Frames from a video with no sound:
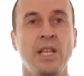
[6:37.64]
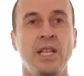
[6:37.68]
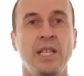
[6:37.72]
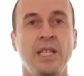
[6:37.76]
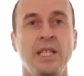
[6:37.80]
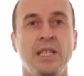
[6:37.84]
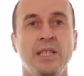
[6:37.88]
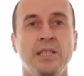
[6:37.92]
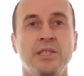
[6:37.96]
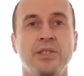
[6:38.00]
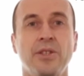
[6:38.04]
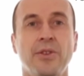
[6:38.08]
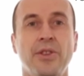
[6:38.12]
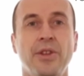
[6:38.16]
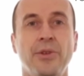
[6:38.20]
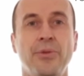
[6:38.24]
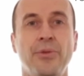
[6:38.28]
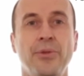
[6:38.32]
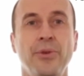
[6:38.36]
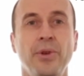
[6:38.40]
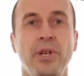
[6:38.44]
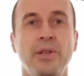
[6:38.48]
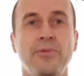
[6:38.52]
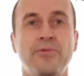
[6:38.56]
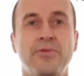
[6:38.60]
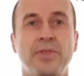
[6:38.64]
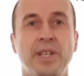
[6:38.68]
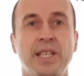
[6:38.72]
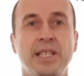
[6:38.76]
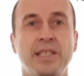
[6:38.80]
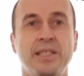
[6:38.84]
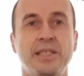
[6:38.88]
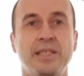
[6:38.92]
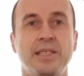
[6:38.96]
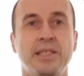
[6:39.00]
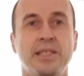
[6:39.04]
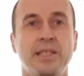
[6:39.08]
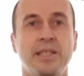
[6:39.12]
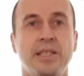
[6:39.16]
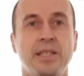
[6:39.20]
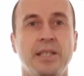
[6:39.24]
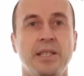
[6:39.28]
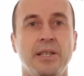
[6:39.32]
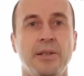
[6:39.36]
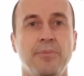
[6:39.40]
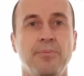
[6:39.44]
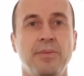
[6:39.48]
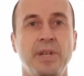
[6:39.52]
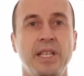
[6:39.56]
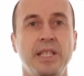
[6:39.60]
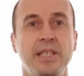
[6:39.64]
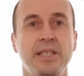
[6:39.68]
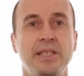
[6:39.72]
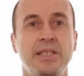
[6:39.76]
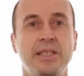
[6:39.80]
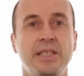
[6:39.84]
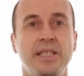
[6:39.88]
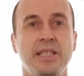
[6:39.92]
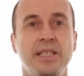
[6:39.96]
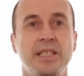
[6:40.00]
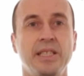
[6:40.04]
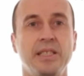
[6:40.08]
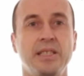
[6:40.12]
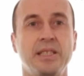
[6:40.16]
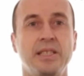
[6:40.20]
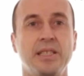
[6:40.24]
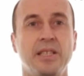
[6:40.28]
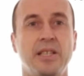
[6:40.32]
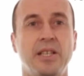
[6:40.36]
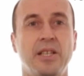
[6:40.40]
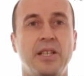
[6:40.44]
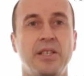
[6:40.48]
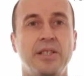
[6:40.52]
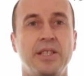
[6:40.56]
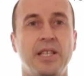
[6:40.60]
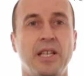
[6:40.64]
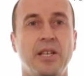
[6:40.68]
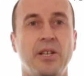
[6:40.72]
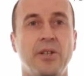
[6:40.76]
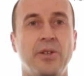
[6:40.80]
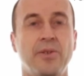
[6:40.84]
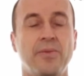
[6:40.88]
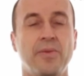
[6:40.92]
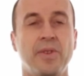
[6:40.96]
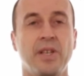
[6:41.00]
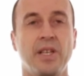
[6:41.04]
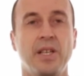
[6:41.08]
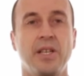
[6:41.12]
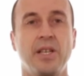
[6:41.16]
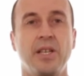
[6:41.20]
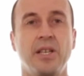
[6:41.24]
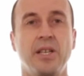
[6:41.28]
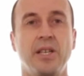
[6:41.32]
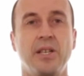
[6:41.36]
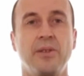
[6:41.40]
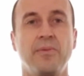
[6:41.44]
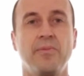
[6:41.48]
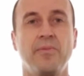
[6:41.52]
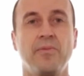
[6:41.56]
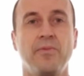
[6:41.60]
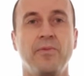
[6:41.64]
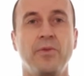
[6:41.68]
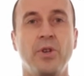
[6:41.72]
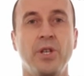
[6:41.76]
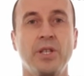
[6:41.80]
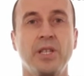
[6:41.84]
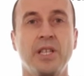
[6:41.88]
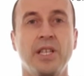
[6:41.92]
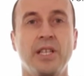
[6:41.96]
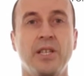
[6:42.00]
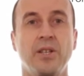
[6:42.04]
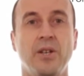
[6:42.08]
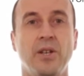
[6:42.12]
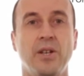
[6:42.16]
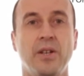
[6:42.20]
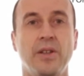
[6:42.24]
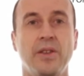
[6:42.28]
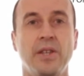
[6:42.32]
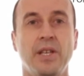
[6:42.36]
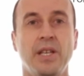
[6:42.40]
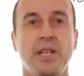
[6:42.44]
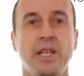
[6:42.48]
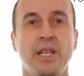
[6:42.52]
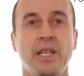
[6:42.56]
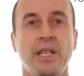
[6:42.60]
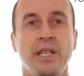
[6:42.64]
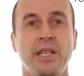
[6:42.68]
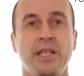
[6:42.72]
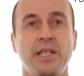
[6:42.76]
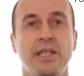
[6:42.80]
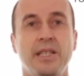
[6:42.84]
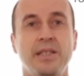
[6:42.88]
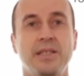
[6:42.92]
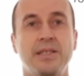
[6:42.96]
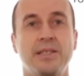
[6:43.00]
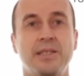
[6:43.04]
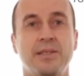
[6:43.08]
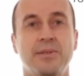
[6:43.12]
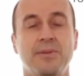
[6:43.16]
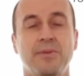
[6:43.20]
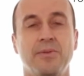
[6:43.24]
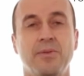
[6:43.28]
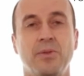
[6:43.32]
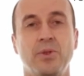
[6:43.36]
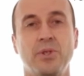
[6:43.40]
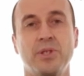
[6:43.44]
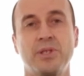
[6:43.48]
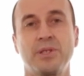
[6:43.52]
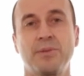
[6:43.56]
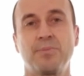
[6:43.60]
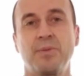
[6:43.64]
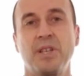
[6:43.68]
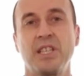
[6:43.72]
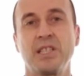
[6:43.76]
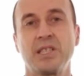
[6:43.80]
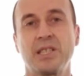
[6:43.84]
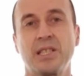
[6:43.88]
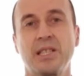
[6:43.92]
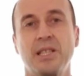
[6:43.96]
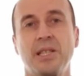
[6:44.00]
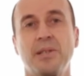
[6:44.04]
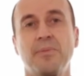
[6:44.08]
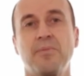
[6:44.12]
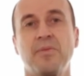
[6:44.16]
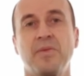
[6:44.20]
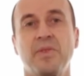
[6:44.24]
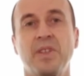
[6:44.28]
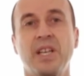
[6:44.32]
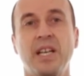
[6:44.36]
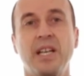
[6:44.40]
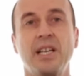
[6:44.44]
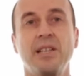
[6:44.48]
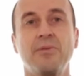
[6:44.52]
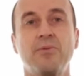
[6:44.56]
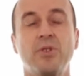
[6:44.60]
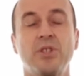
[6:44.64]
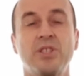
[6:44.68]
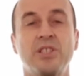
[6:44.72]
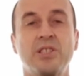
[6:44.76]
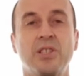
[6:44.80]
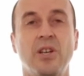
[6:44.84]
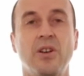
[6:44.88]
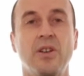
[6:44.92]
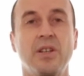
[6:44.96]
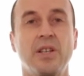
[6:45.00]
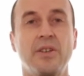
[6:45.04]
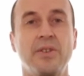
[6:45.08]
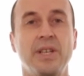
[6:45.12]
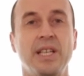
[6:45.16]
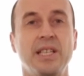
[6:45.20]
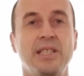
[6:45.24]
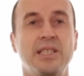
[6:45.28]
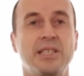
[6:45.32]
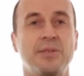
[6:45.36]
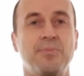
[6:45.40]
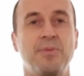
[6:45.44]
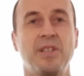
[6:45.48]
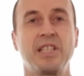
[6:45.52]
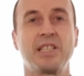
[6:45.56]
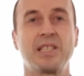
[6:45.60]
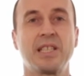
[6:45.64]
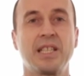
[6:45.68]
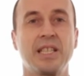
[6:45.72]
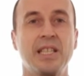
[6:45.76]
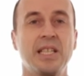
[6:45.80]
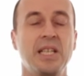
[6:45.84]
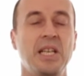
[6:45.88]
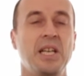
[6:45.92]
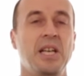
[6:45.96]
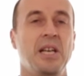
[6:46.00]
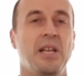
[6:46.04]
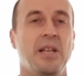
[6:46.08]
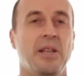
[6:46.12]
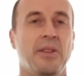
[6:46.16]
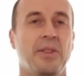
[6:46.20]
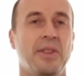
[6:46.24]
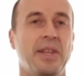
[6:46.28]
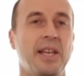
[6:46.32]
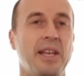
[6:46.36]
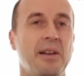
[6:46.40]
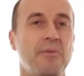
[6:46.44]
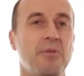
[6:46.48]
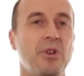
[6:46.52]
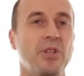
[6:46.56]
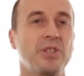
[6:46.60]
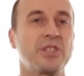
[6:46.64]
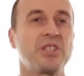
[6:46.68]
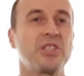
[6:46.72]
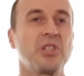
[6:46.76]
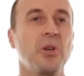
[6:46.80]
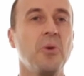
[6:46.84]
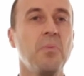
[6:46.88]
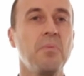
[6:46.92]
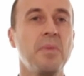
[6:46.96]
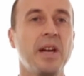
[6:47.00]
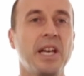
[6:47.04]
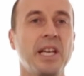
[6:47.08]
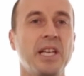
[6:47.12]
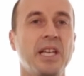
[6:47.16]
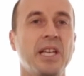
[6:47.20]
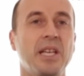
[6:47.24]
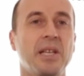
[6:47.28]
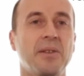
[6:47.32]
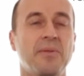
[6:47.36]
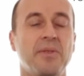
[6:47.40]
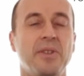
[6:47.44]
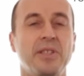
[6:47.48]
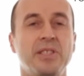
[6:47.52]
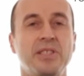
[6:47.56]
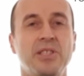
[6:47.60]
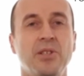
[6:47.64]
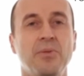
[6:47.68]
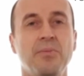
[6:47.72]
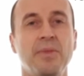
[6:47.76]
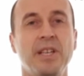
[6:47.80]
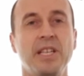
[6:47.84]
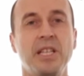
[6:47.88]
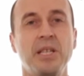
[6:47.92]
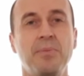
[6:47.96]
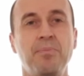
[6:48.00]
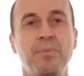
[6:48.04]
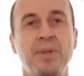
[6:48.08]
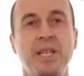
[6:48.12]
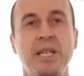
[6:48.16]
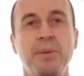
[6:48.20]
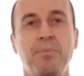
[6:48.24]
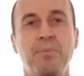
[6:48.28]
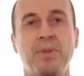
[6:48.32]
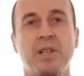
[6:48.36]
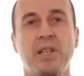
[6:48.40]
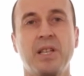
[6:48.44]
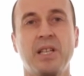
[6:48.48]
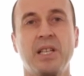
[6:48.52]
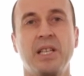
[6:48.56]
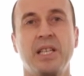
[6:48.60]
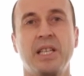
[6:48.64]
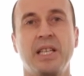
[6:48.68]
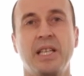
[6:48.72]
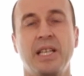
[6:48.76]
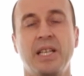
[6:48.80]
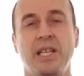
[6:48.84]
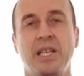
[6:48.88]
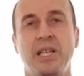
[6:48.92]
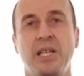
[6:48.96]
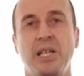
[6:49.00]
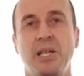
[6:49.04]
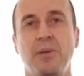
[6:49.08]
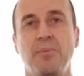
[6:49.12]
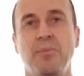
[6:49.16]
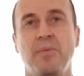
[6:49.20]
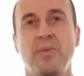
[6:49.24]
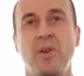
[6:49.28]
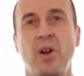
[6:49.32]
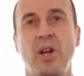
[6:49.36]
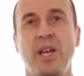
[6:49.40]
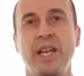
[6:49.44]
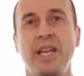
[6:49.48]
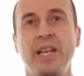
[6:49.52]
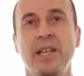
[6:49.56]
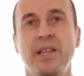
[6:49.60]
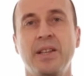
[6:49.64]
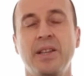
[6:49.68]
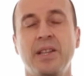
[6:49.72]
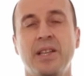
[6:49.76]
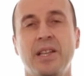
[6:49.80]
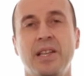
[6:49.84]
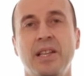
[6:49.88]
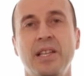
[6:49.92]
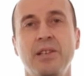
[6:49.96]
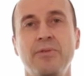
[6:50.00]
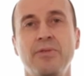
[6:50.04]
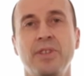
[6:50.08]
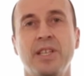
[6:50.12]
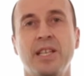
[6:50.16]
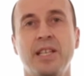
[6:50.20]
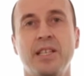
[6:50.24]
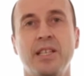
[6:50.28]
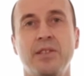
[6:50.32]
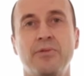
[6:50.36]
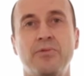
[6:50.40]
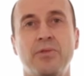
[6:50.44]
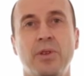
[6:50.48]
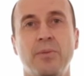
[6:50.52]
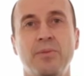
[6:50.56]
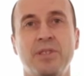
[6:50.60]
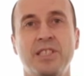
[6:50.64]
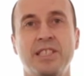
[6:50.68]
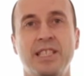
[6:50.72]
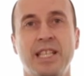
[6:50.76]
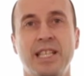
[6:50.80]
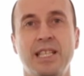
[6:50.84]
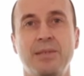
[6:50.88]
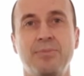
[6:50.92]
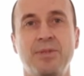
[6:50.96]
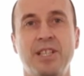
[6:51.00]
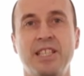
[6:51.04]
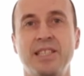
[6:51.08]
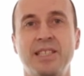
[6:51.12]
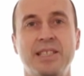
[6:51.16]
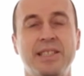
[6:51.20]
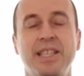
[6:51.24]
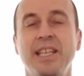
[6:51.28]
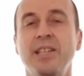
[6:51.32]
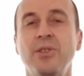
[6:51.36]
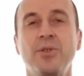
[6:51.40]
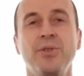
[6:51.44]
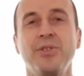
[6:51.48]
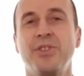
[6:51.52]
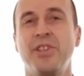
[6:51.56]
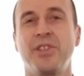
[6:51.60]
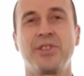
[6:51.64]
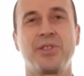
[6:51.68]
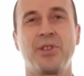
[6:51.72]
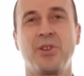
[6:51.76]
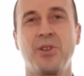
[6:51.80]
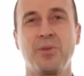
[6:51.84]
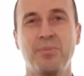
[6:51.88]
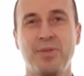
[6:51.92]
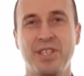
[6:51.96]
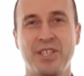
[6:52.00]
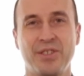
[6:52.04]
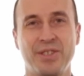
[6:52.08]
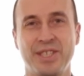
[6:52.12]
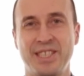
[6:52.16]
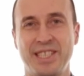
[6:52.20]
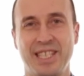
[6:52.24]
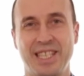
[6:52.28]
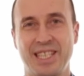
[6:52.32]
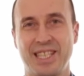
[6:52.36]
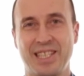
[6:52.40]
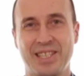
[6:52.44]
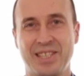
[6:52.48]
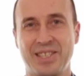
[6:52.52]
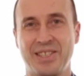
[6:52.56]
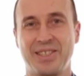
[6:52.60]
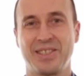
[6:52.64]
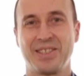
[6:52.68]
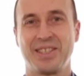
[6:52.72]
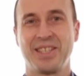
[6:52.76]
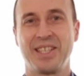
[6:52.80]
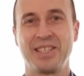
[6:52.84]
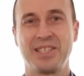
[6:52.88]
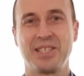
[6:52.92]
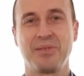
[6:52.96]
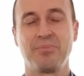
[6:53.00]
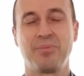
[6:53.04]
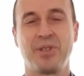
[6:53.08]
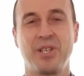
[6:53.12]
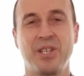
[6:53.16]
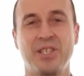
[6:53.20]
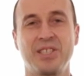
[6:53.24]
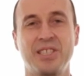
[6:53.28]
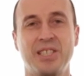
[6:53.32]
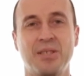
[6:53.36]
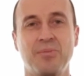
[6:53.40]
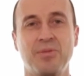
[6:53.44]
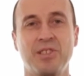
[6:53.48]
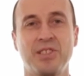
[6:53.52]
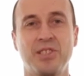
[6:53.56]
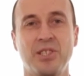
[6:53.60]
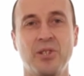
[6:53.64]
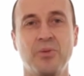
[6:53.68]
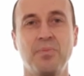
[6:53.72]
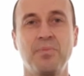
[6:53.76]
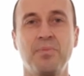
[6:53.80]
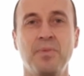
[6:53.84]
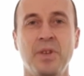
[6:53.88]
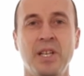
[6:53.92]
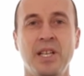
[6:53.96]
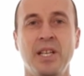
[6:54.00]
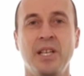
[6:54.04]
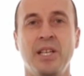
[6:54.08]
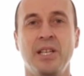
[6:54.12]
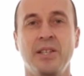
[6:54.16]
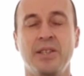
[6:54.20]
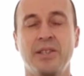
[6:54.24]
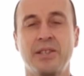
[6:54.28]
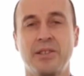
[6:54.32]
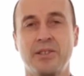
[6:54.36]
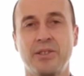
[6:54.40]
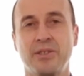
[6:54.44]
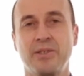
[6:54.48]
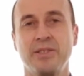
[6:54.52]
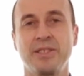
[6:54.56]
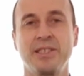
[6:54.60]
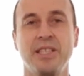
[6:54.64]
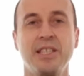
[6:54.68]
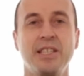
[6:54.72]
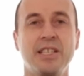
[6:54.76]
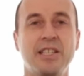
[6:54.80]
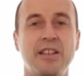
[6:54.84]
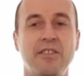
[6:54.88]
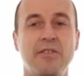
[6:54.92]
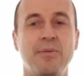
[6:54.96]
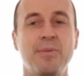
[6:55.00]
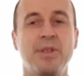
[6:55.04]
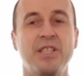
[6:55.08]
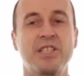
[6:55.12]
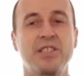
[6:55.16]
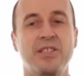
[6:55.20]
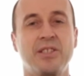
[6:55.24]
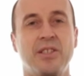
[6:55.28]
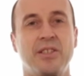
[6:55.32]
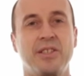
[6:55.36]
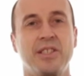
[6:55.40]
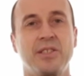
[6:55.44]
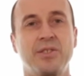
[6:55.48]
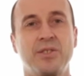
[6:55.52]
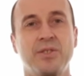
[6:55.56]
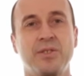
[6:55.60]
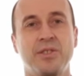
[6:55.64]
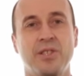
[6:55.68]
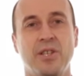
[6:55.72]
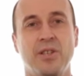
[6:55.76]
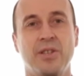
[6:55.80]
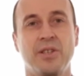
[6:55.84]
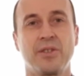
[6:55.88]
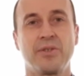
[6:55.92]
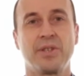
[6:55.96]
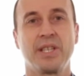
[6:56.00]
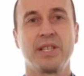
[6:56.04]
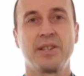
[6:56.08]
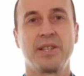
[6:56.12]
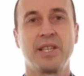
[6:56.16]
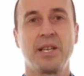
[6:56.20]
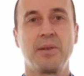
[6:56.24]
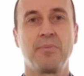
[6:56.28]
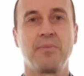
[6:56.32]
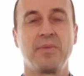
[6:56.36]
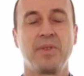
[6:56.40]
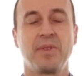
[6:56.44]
So the third phase many cities are now working on was basically, it was tolerance. Basically, there were so many people living in informal settlements, they could not all be resettled. That's impossible. So city governments started to tolerate them.